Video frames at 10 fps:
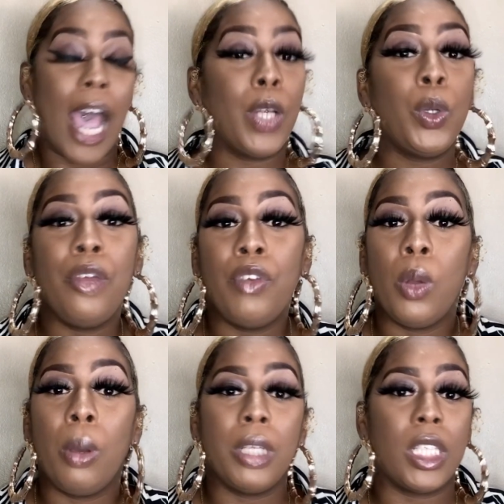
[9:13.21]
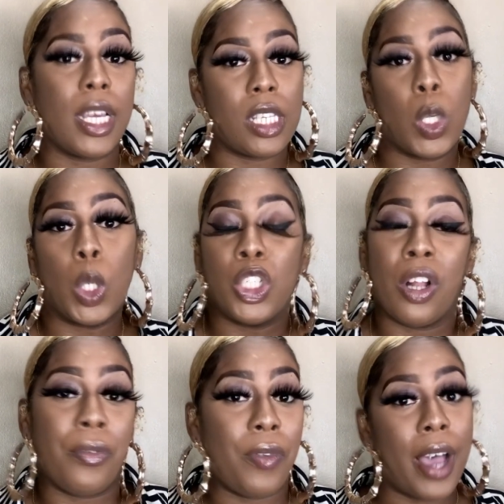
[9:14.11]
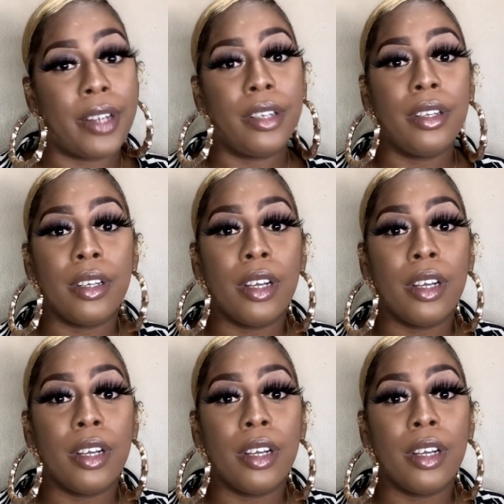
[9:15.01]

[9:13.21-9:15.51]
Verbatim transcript: i don't know if y'all want me to escort your father